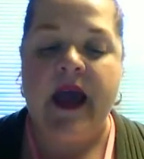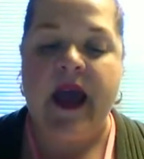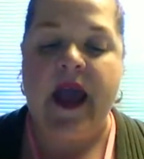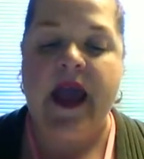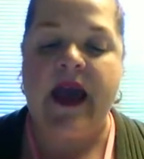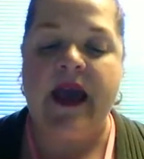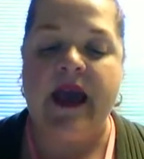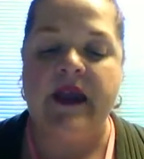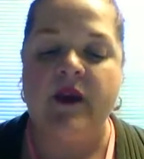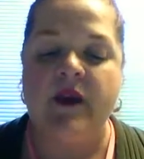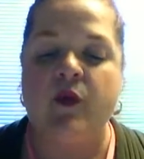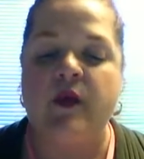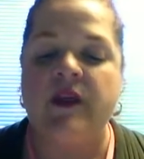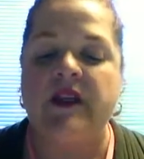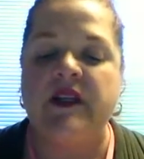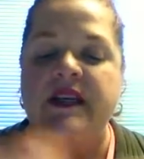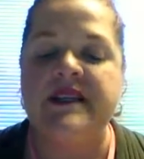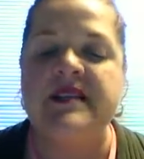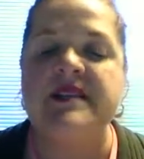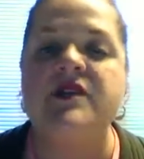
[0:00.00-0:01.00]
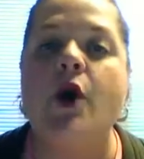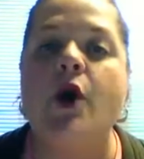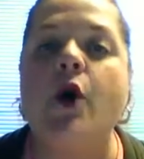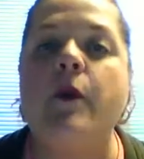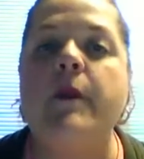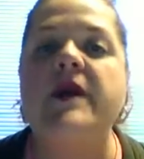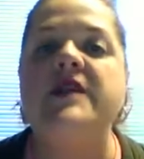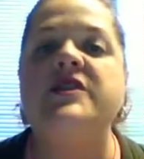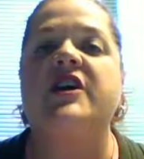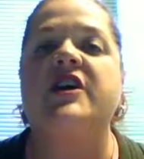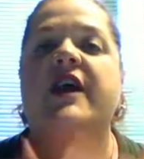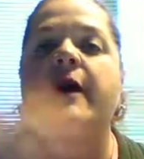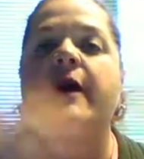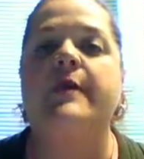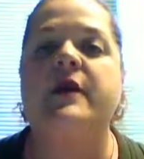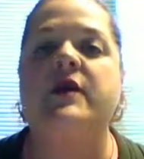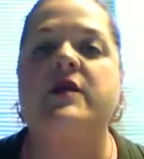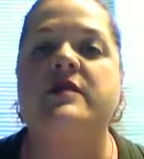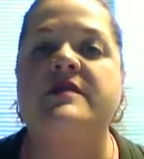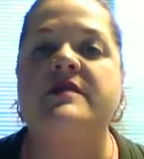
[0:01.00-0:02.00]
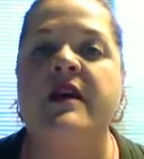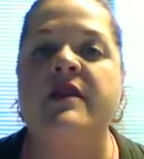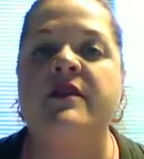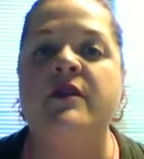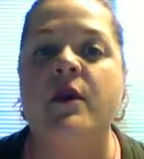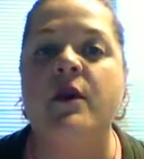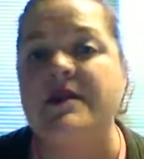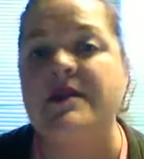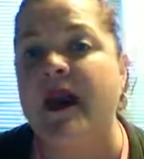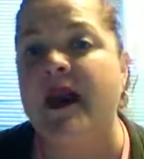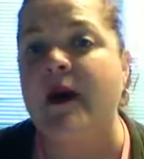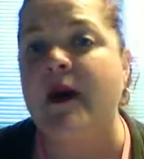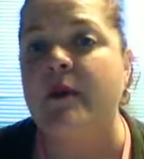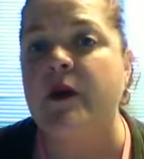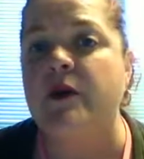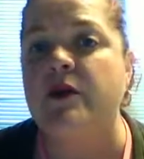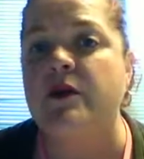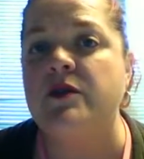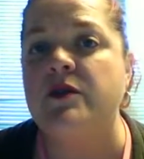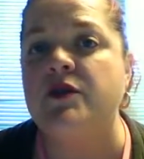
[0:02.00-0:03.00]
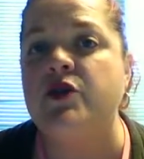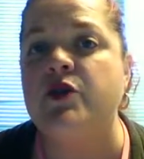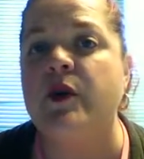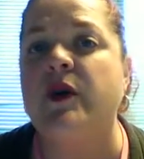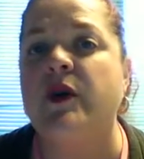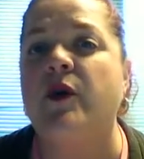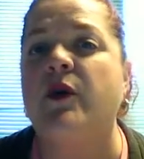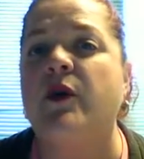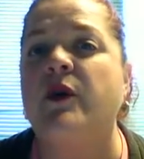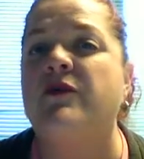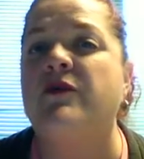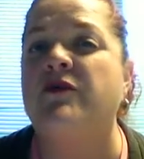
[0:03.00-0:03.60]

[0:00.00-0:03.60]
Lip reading: and it releases a whole bunch of chemicals, and those chemicals trigger an